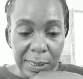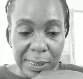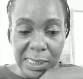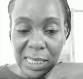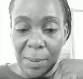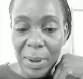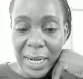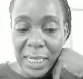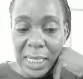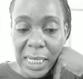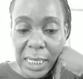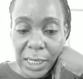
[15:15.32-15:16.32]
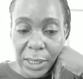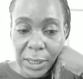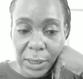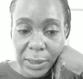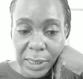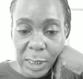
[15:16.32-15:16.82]
Somebody
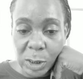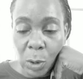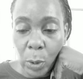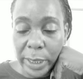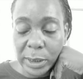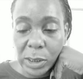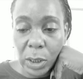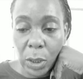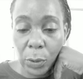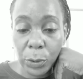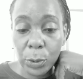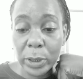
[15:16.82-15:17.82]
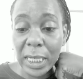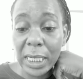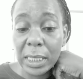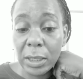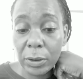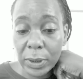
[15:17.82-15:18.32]
here is going to go through an
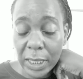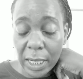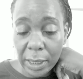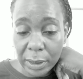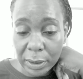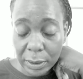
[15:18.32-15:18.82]
ego death.